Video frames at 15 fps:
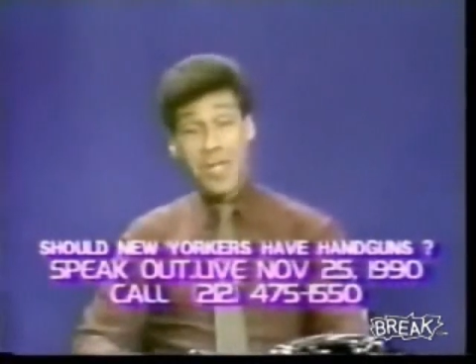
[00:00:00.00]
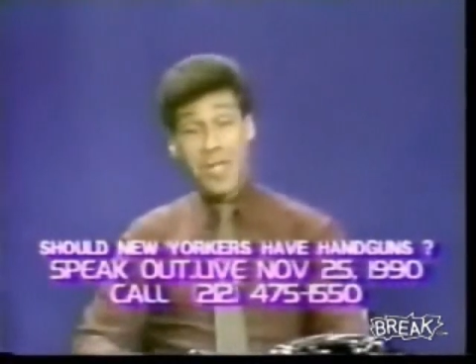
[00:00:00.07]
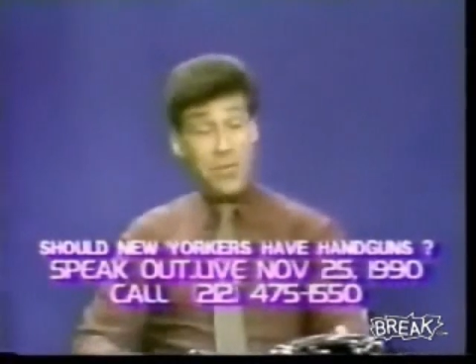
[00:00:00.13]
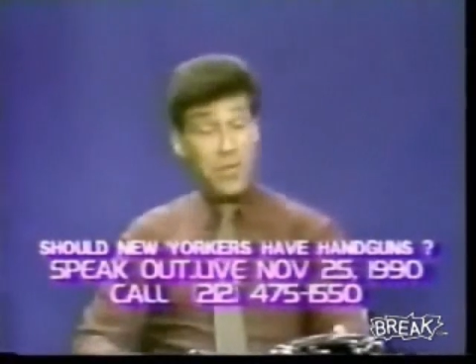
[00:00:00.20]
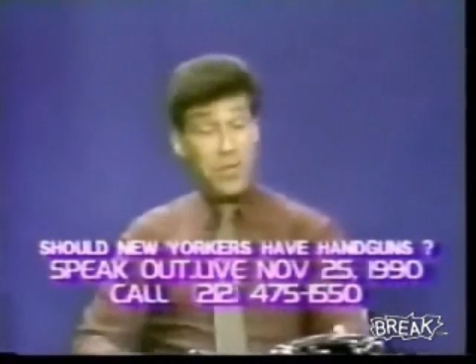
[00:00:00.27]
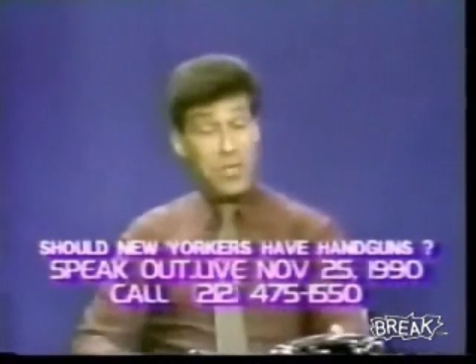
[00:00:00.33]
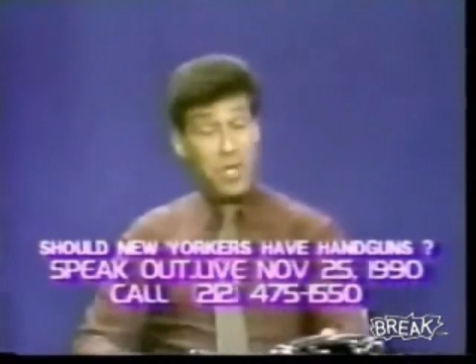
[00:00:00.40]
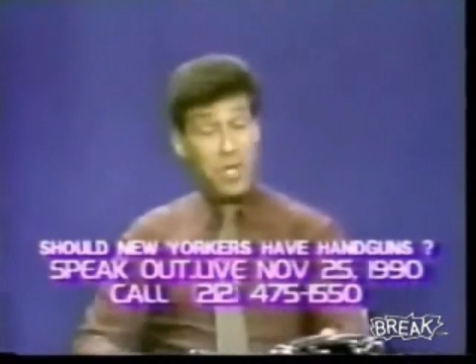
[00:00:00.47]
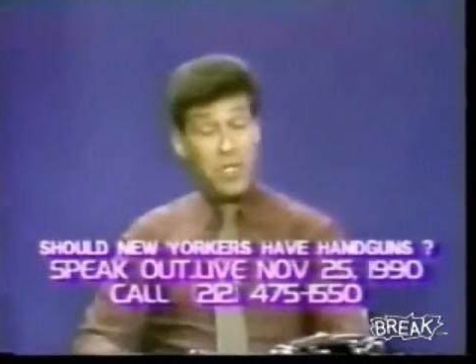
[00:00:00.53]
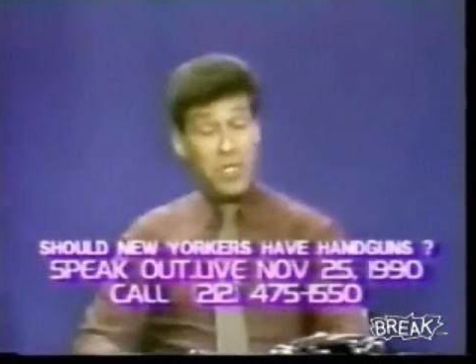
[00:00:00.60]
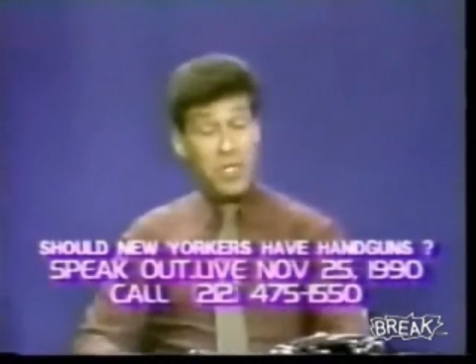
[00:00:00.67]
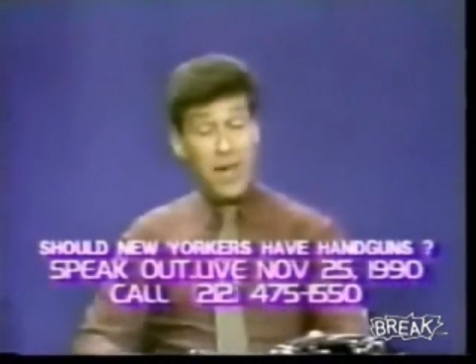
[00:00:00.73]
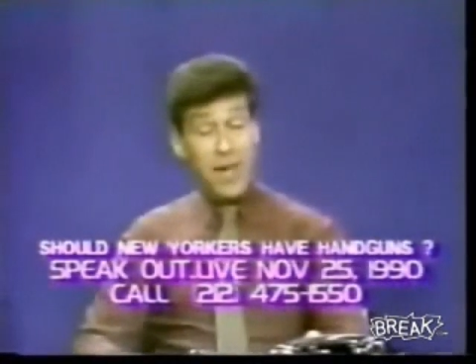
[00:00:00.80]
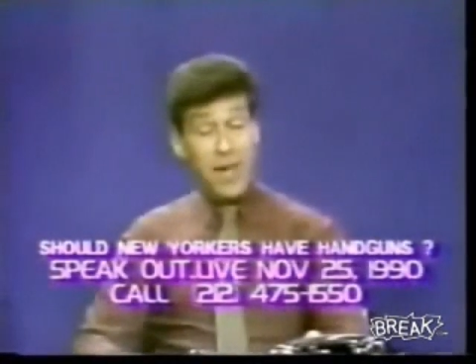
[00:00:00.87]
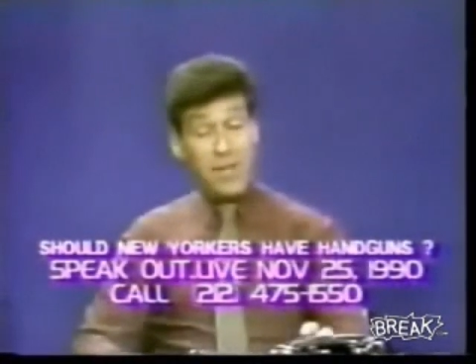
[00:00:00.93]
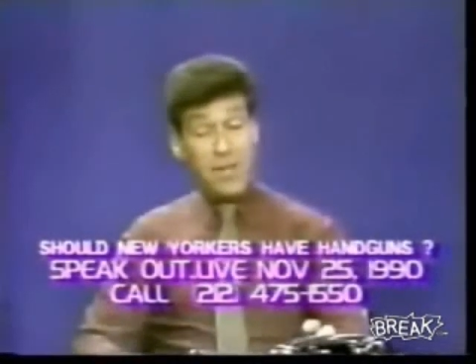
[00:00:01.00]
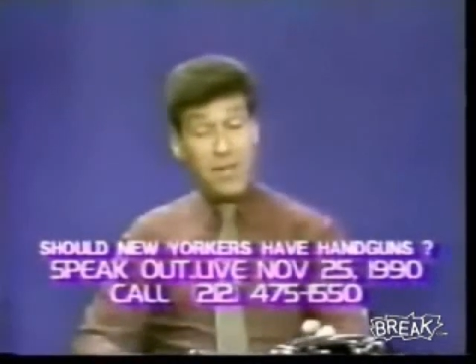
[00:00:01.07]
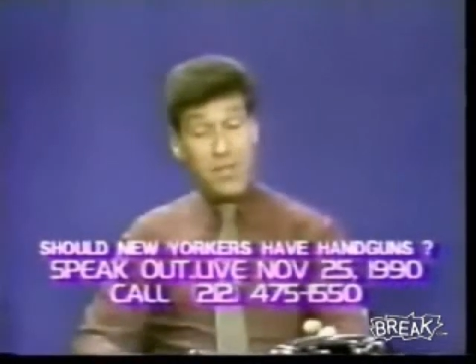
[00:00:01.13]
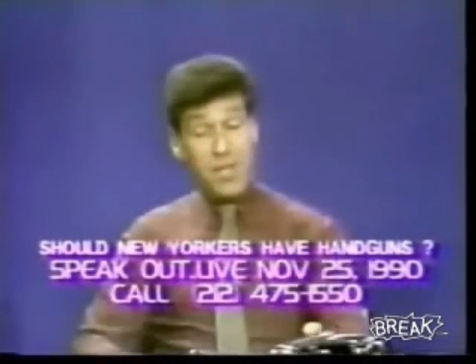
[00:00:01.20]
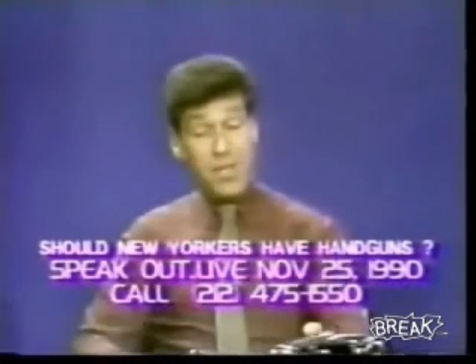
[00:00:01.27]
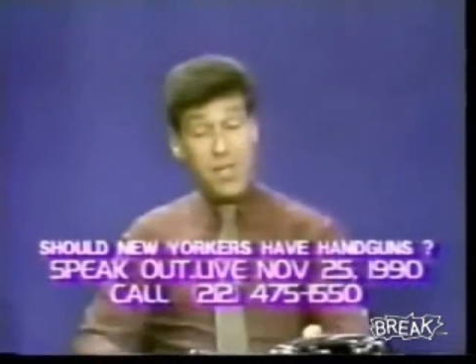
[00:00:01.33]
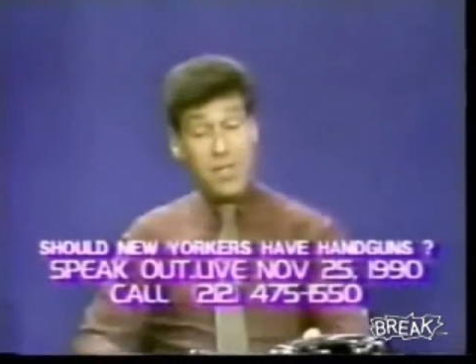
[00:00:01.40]
That's what this show's about to
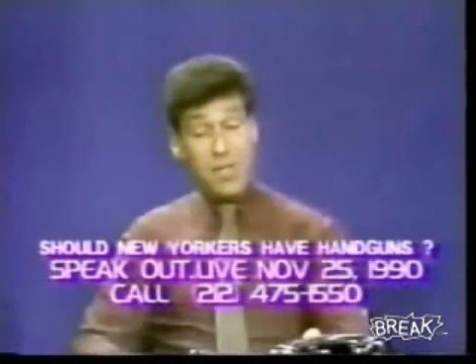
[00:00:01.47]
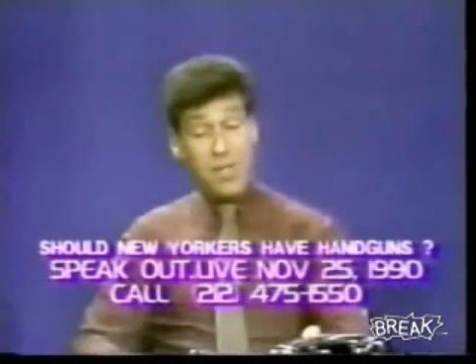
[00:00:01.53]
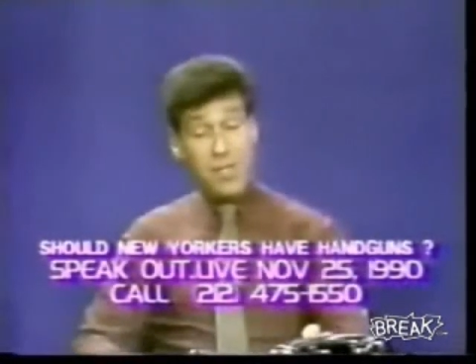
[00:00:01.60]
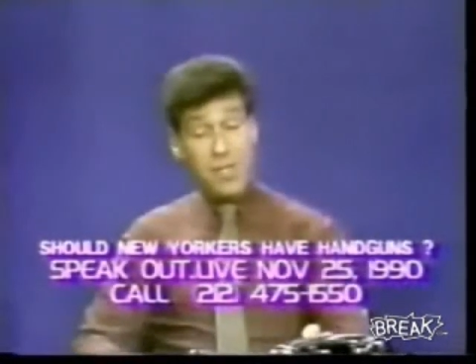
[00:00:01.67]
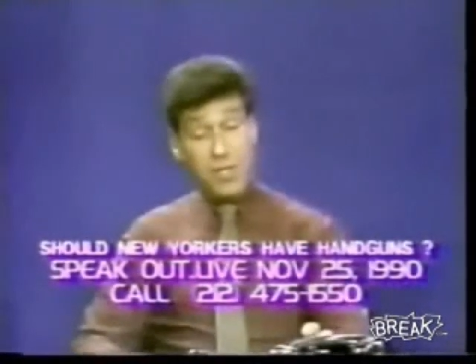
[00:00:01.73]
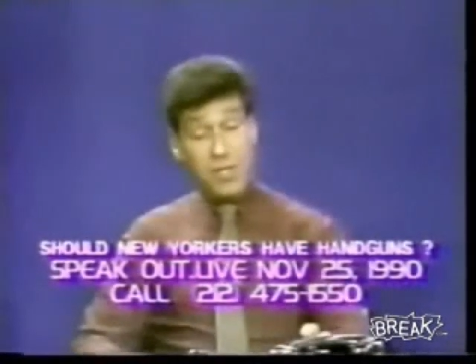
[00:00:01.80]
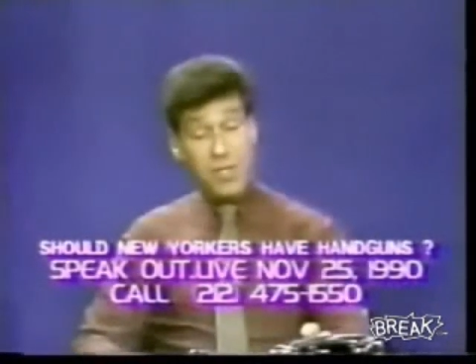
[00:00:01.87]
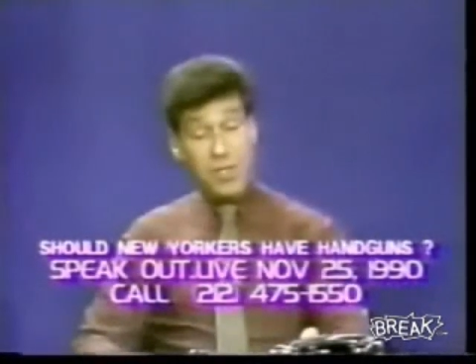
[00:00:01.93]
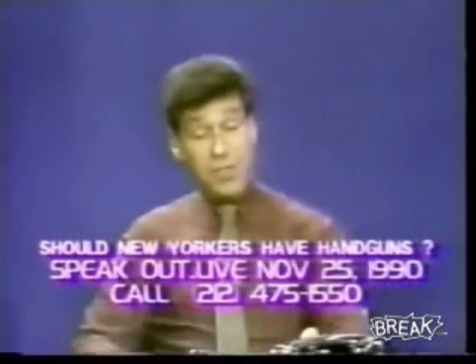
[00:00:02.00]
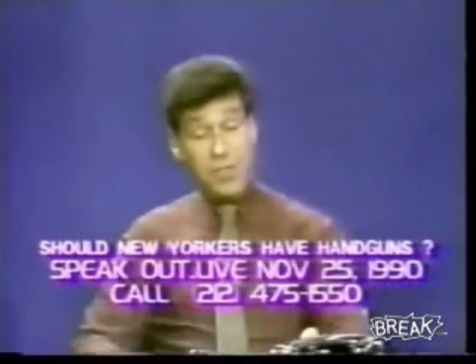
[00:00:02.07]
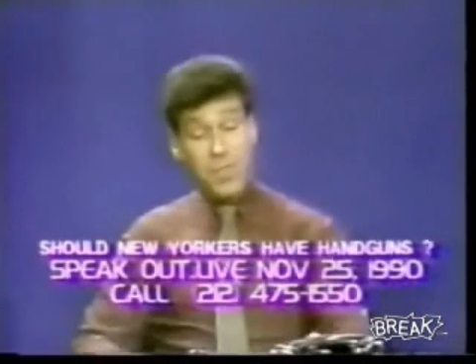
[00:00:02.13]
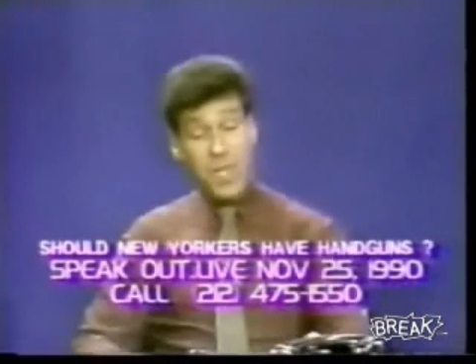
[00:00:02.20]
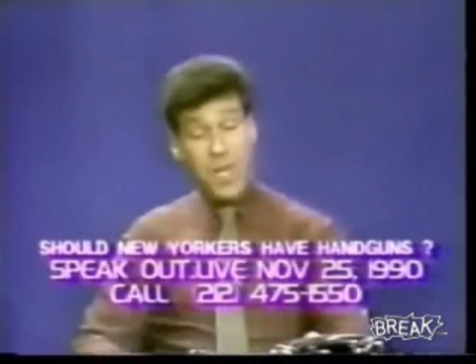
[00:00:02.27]
discuss these issues.